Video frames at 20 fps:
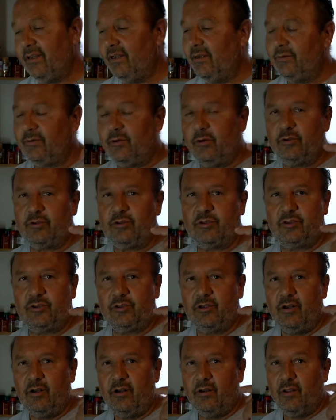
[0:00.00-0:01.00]

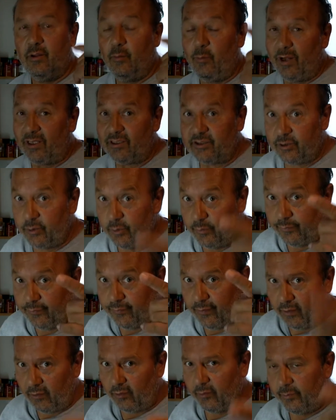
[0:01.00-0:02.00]
Because once you
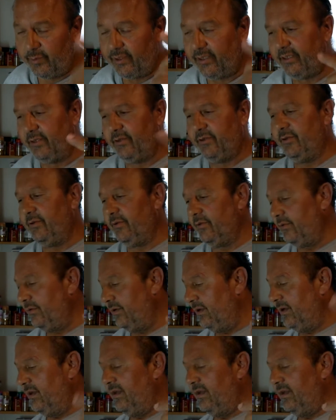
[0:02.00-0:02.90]
follow me, you knew